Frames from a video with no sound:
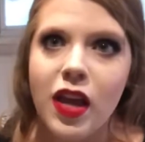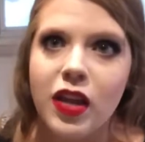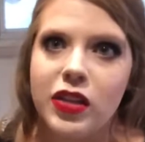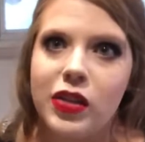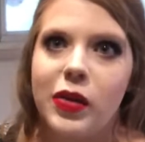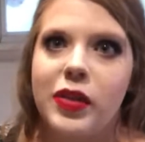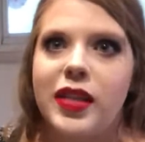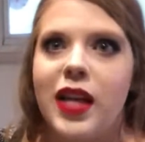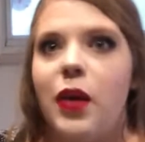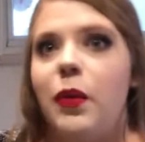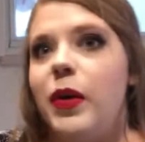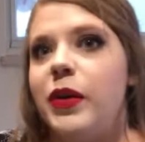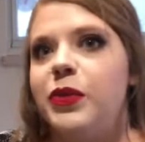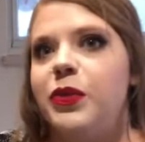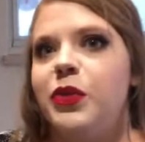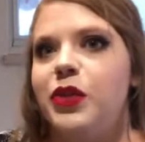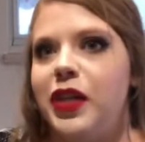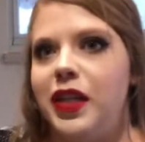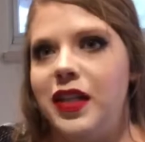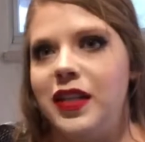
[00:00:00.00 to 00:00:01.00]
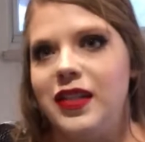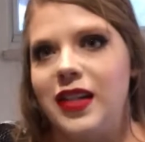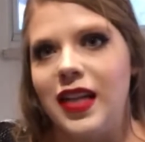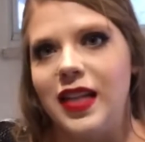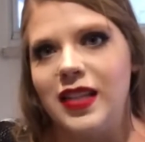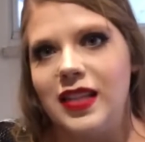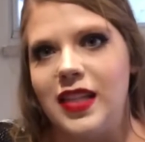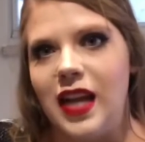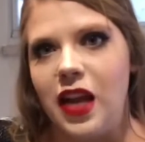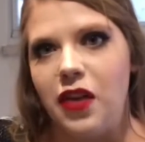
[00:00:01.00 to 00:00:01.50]
So it's like West Virginia's
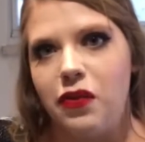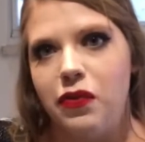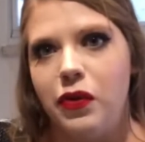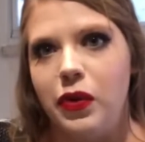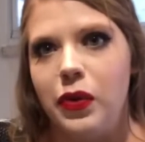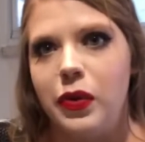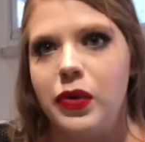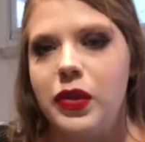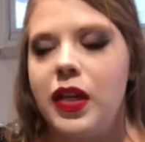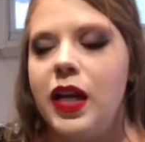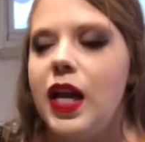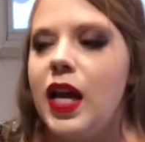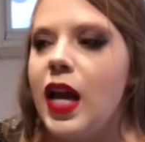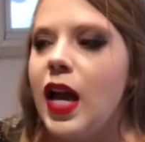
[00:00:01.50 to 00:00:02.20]
like state food.